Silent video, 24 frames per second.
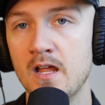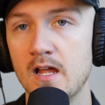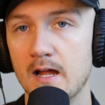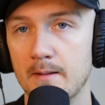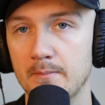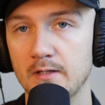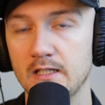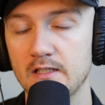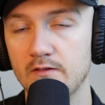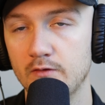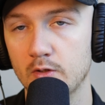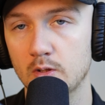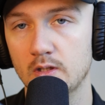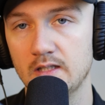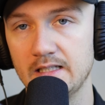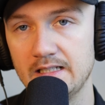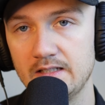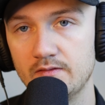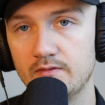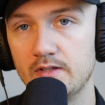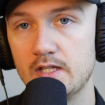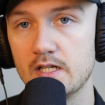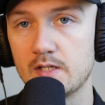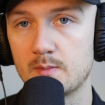I believe you'll
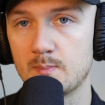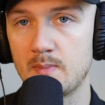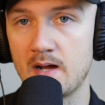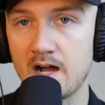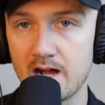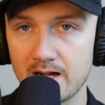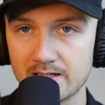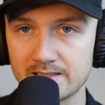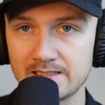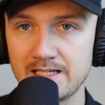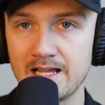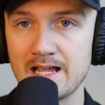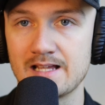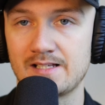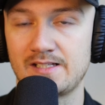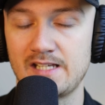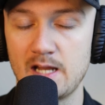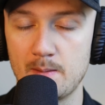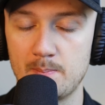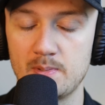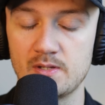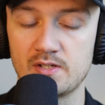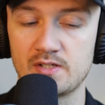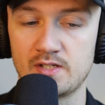leave this
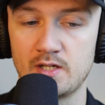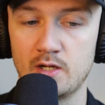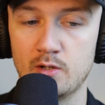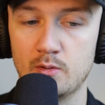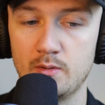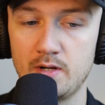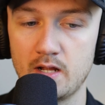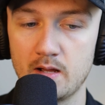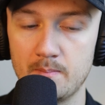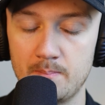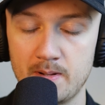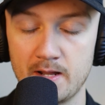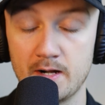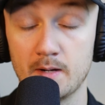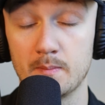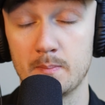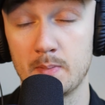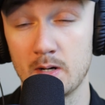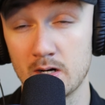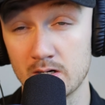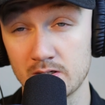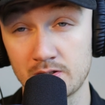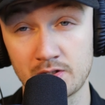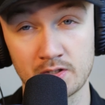podcast episode a better
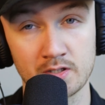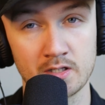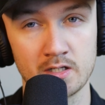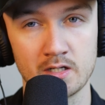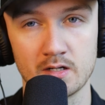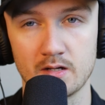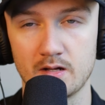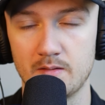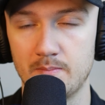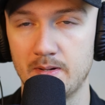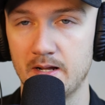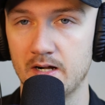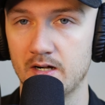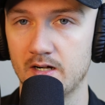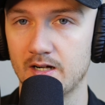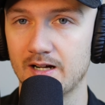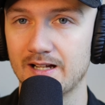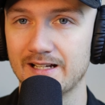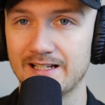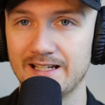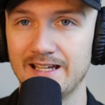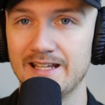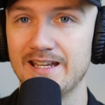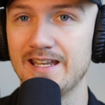person, a better
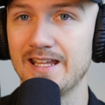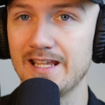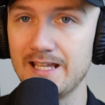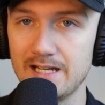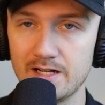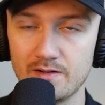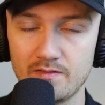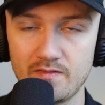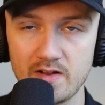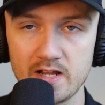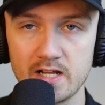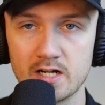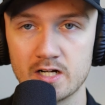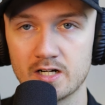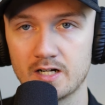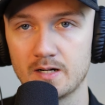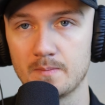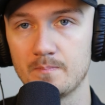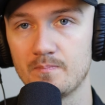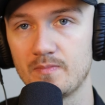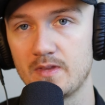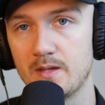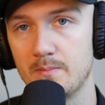again, innovator,